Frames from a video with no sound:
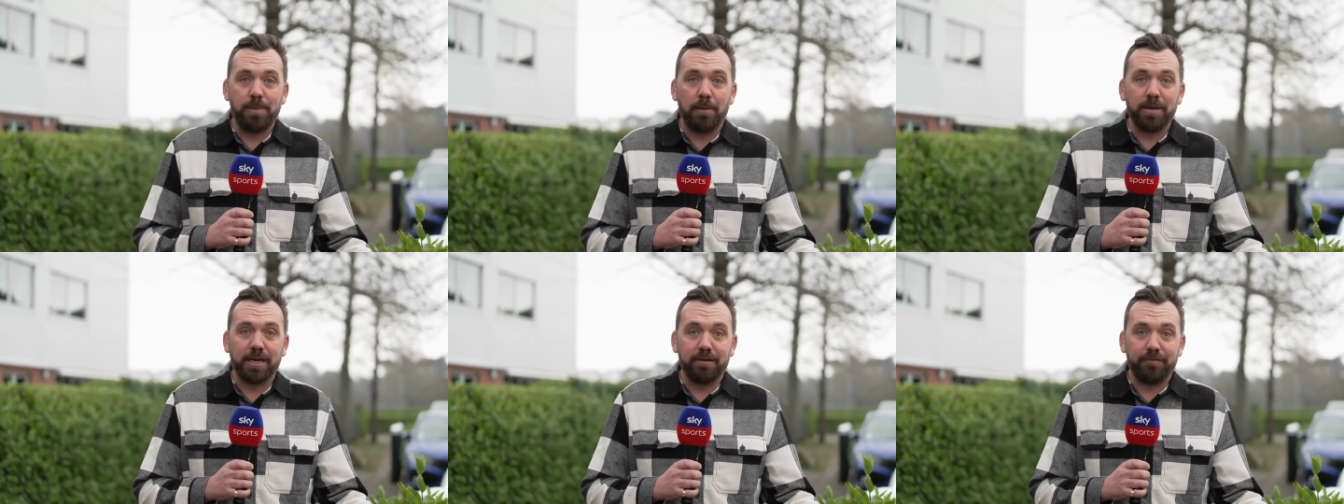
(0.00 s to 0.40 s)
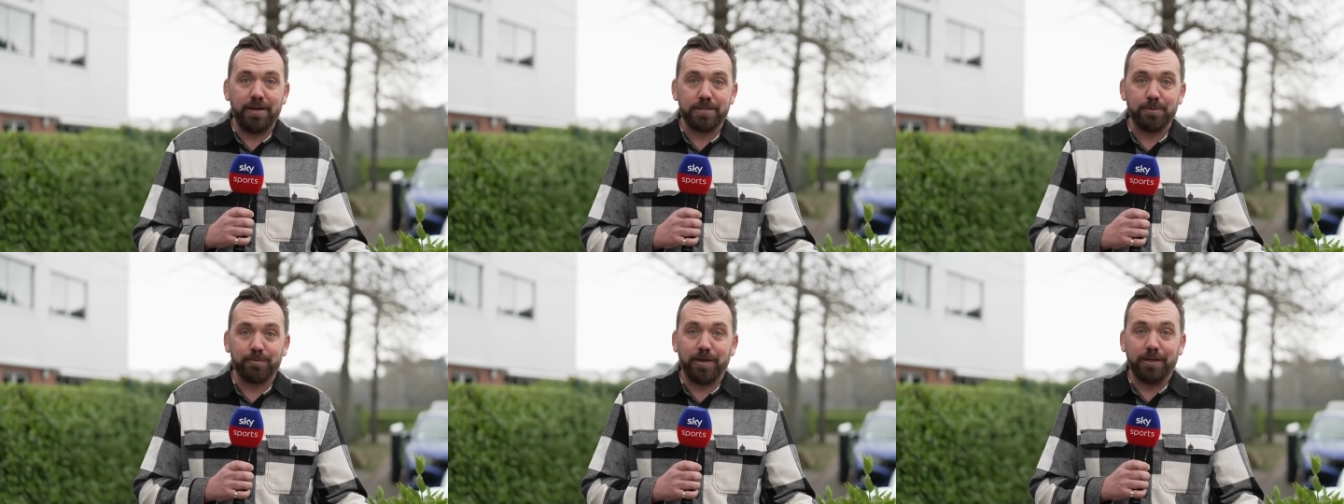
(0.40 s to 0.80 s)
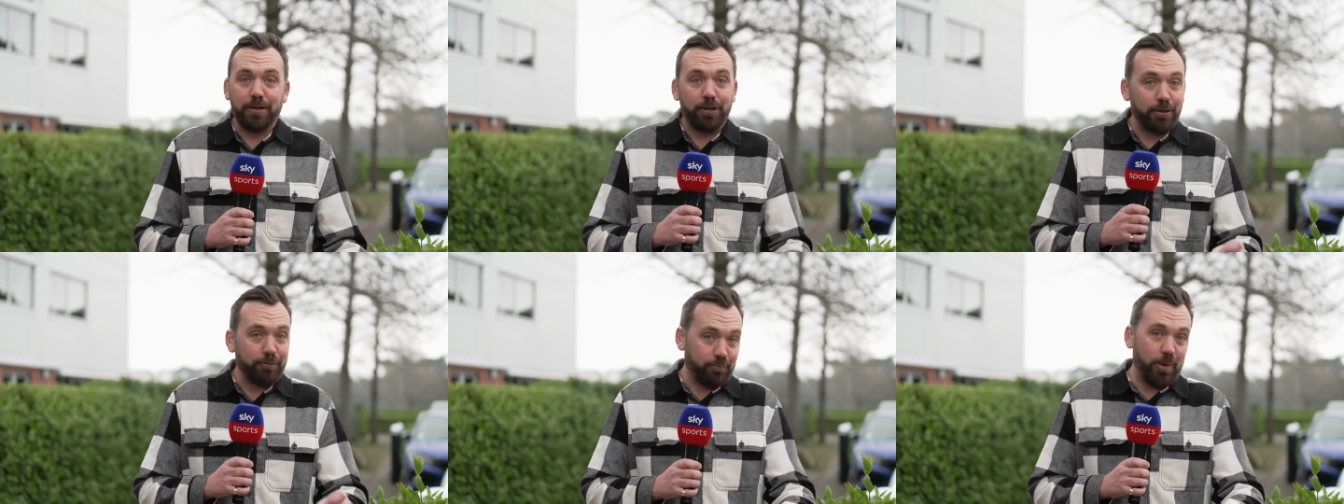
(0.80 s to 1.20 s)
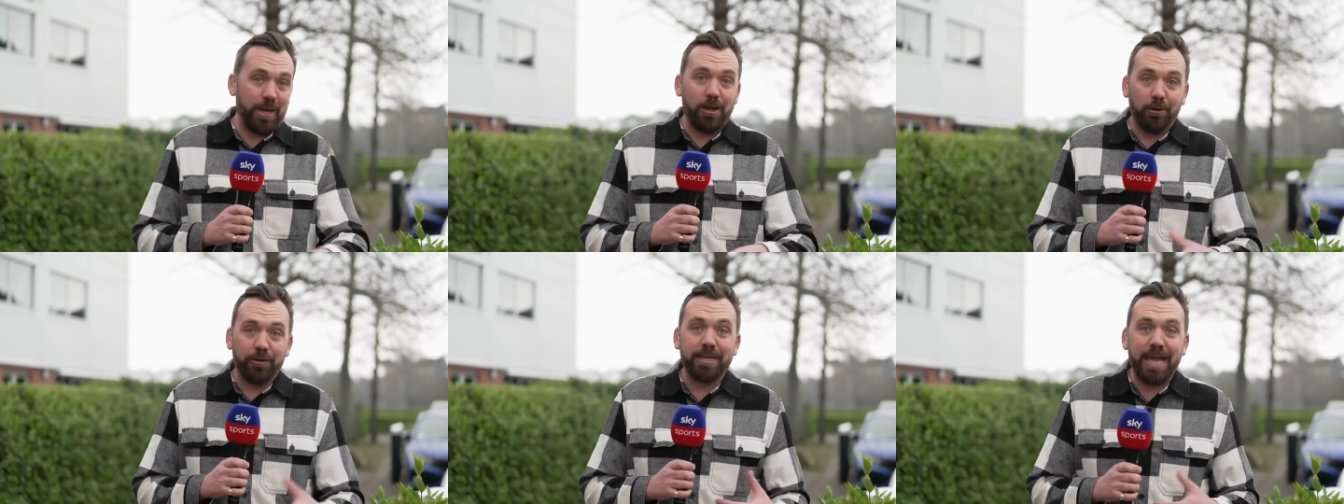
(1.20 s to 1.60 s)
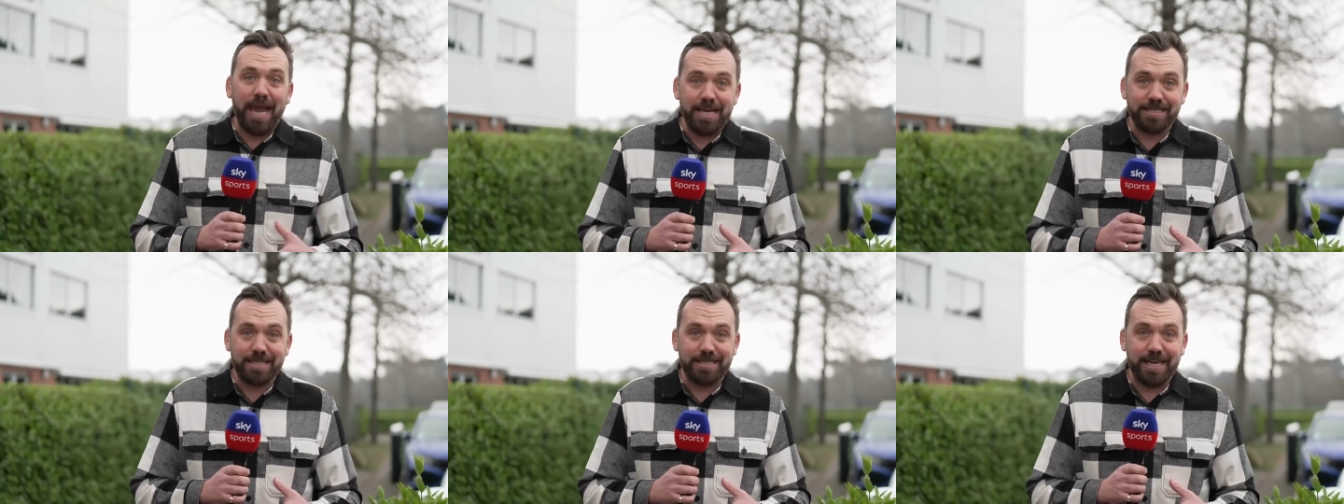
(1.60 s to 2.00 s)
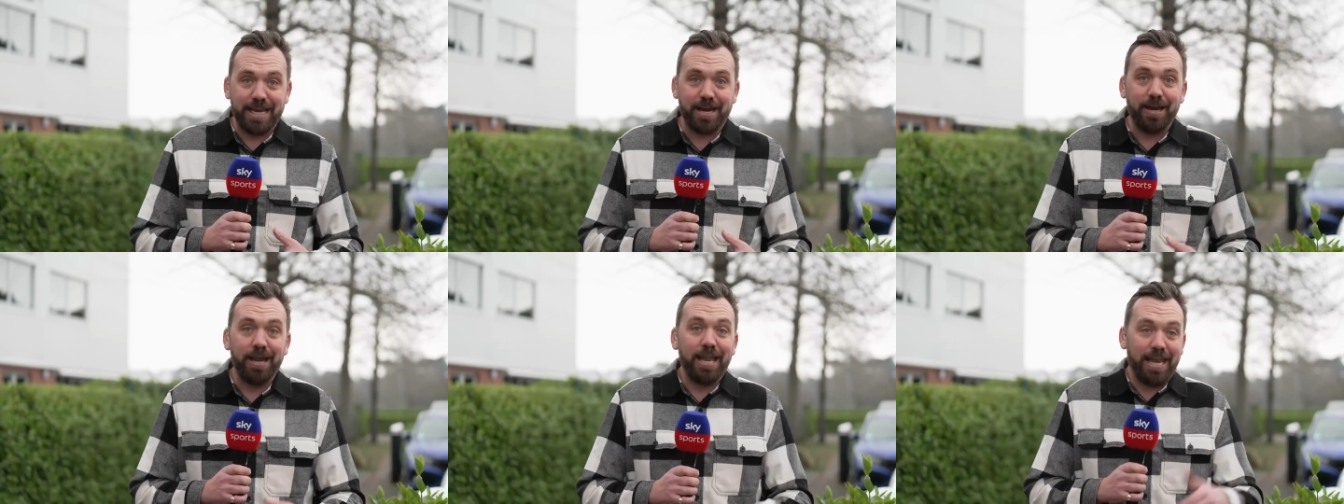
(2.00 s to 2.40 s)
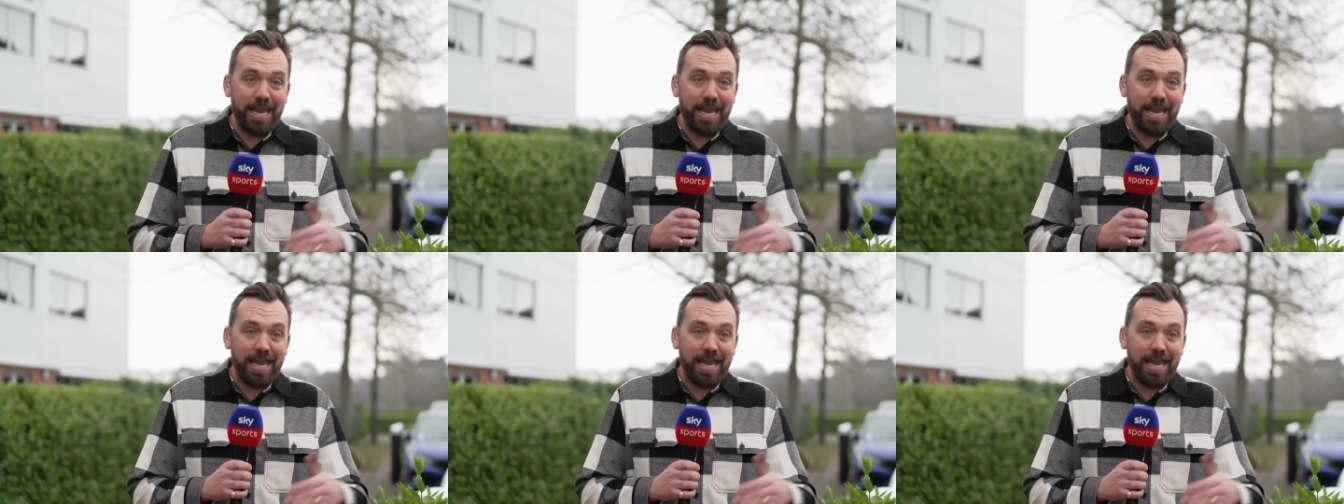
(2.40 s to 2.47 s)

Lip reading: Public Investment Fund. Look, we hold the aces here.